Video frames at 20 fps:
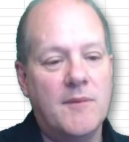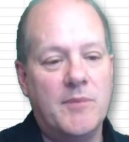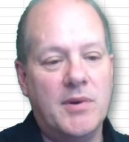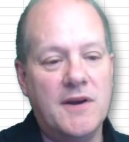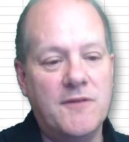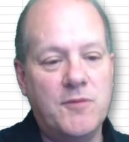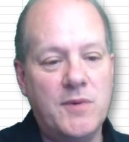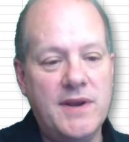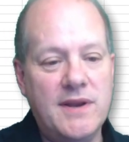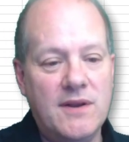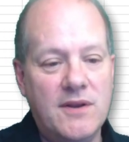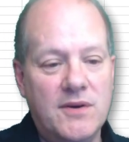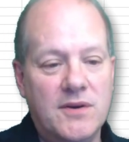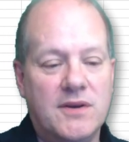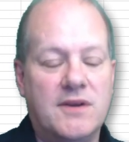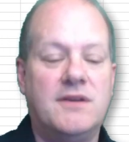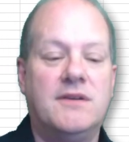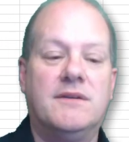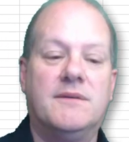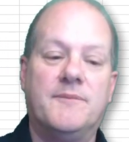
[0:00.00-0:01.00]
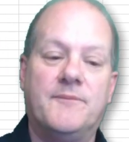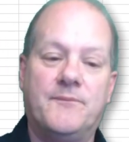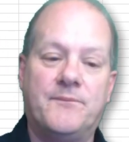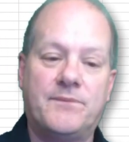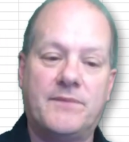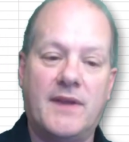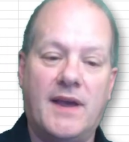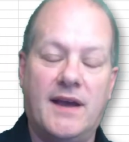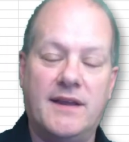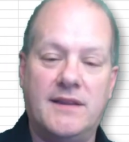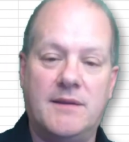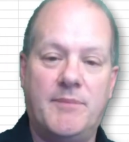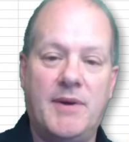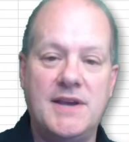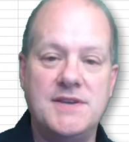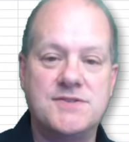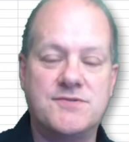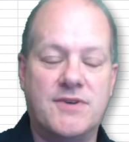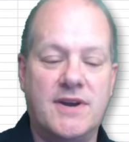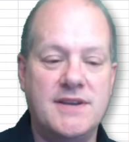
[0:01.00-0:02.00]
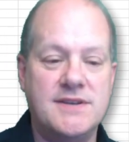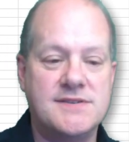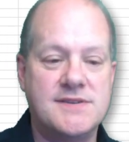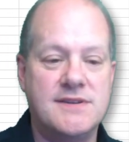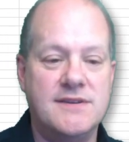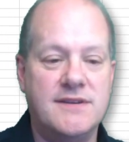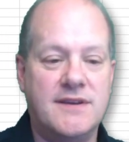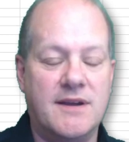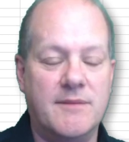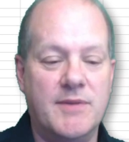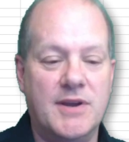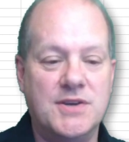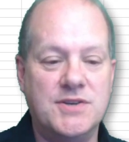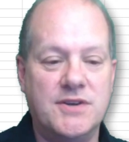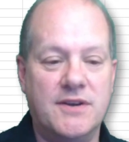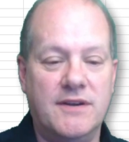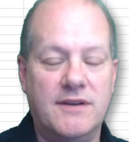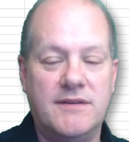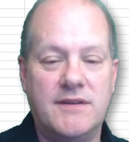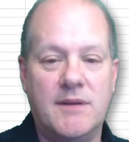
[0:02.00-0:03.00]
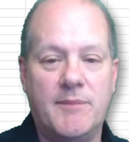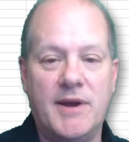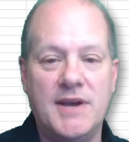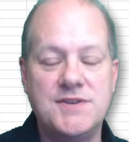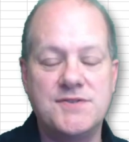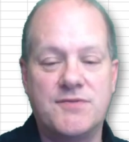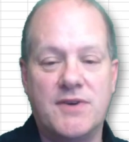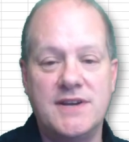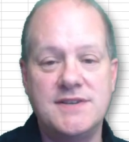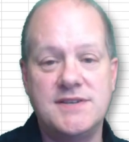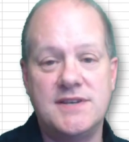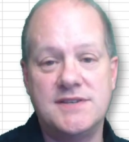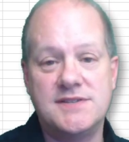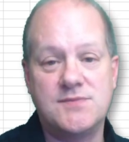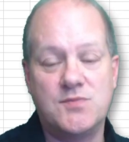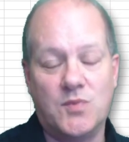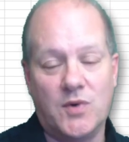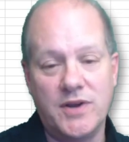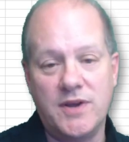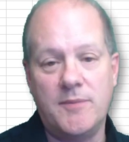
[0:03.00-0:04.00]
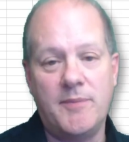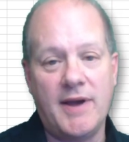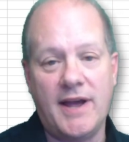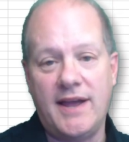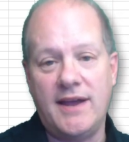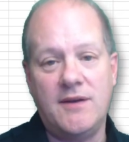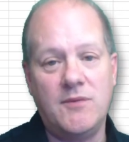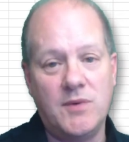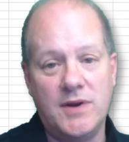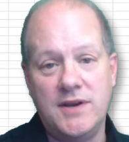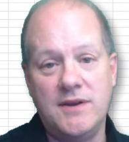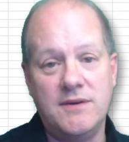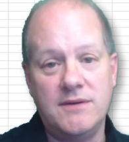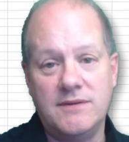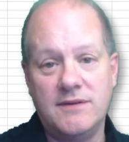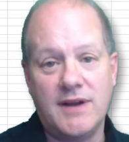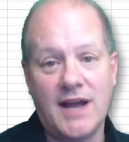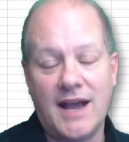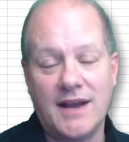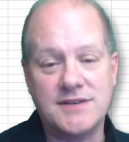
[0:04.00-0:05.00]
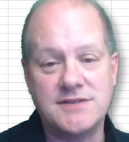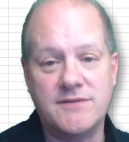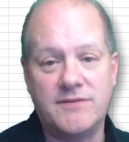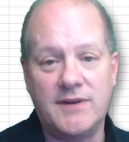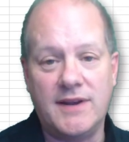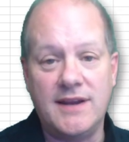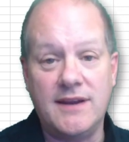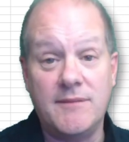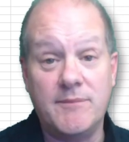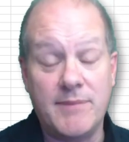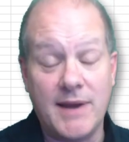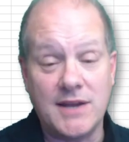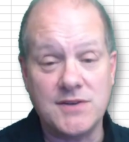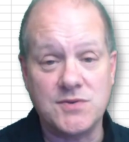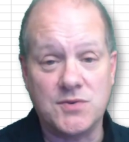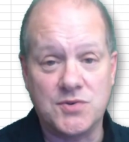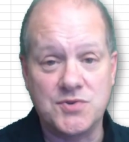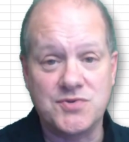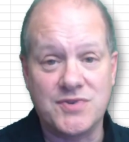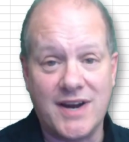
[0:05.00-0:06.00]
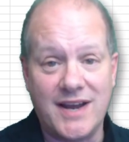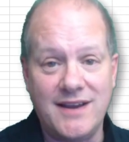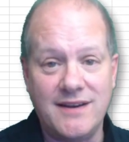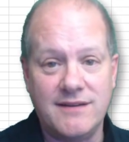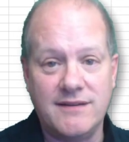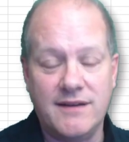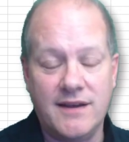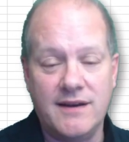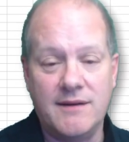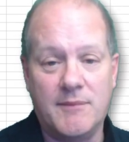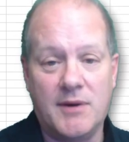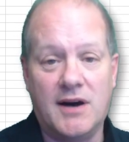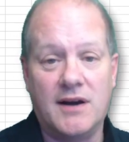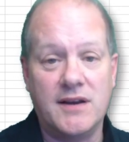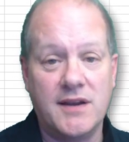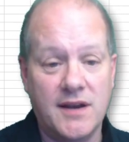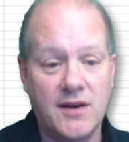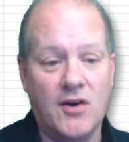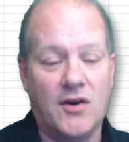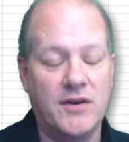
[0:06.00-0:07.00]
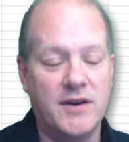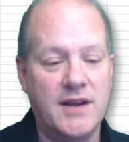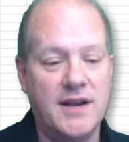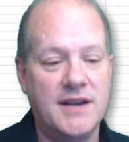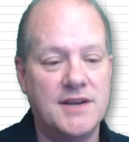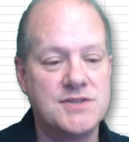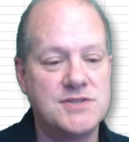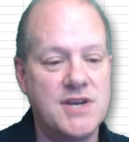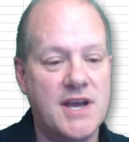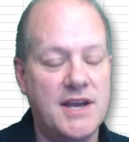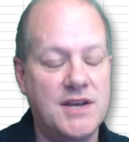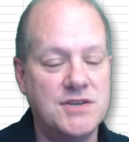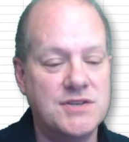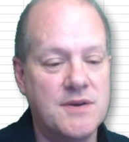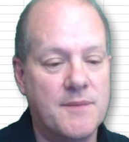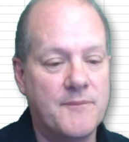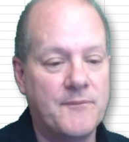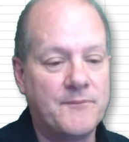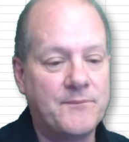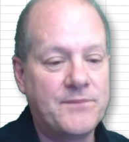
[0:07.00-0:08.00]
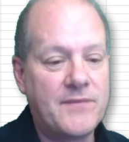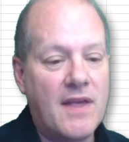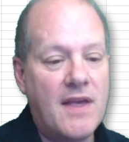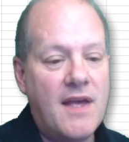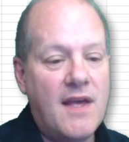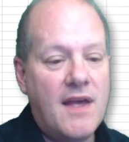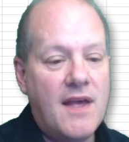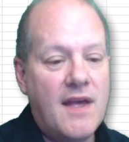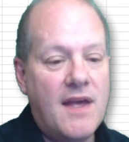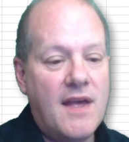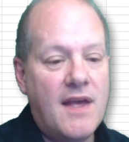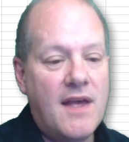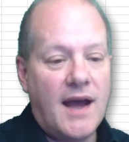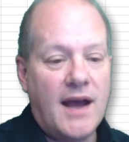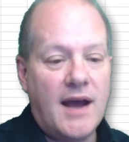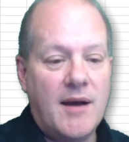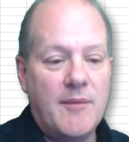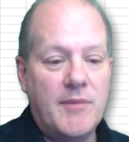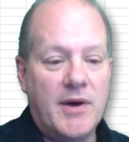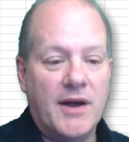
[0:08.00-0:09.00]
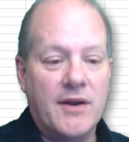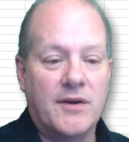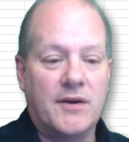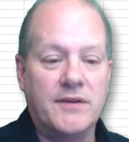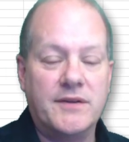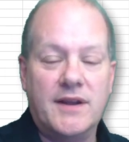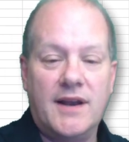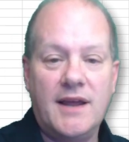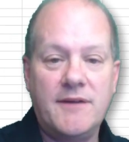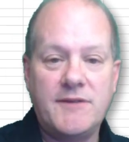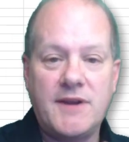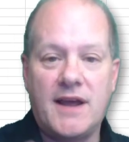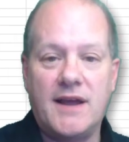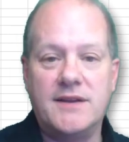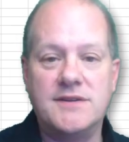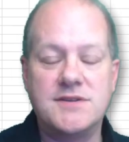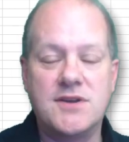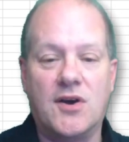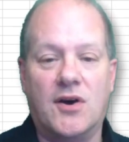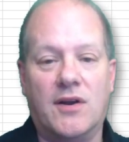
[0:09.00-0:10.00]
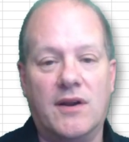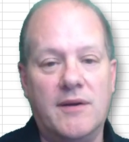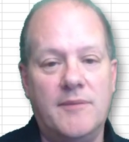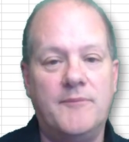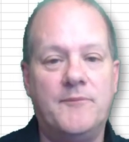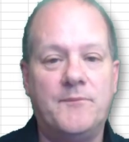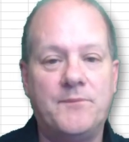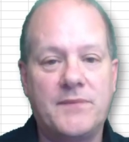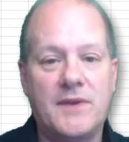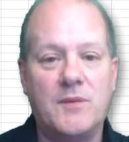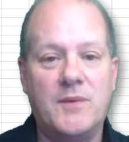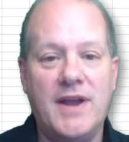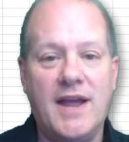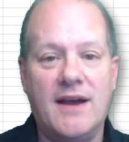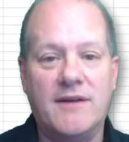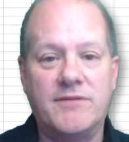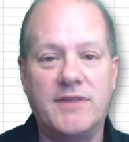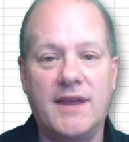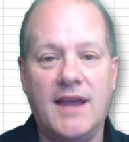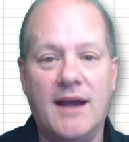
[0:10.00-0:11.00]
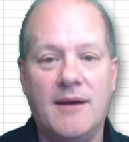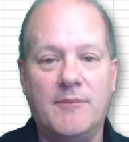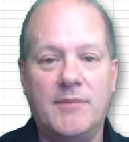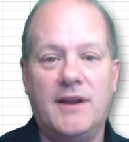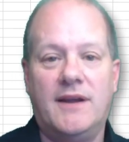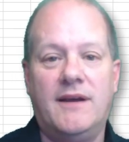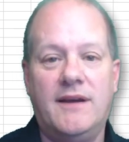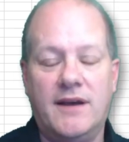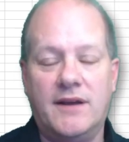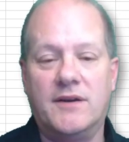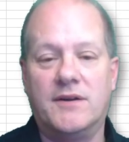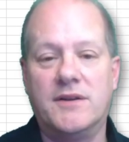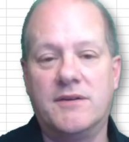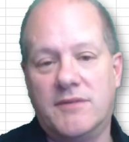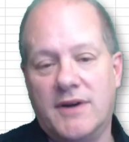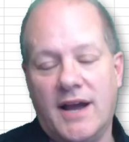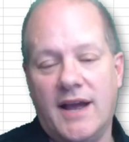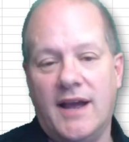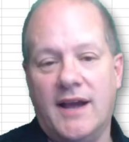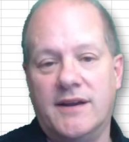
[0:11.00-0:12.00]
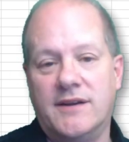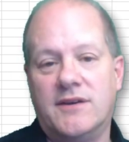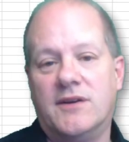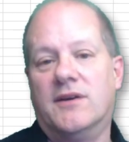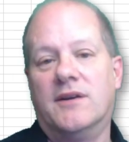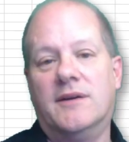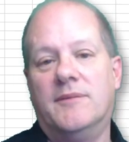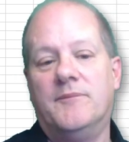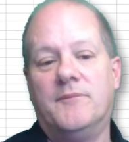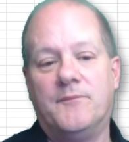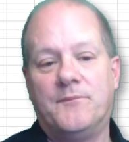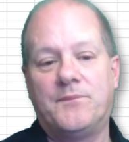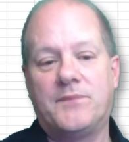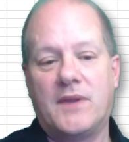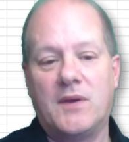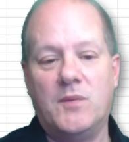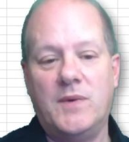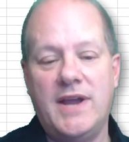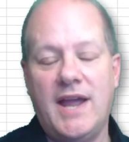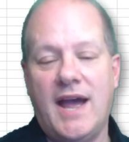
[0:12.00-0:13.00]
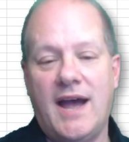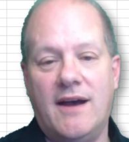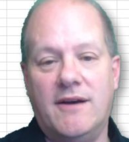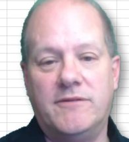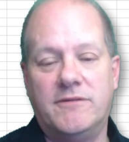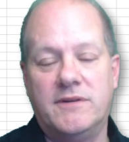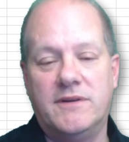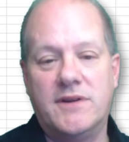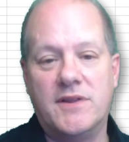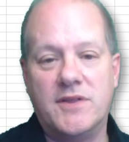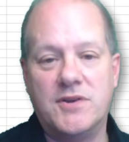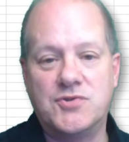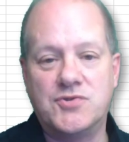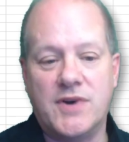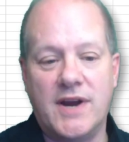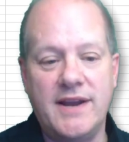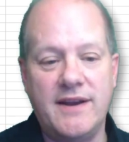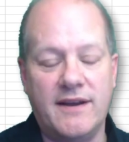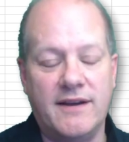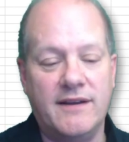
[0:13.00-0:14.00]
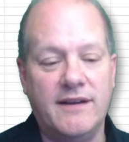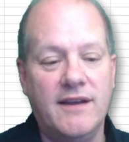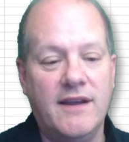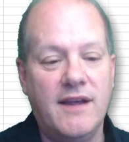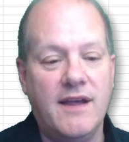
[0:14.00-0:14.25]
But if we look at the base rate commission, the base rate is what you pay when you actively bet or trade in a market on an exchange. And on the left-hand column we have the gambler, and on the right-hand column we have the trader.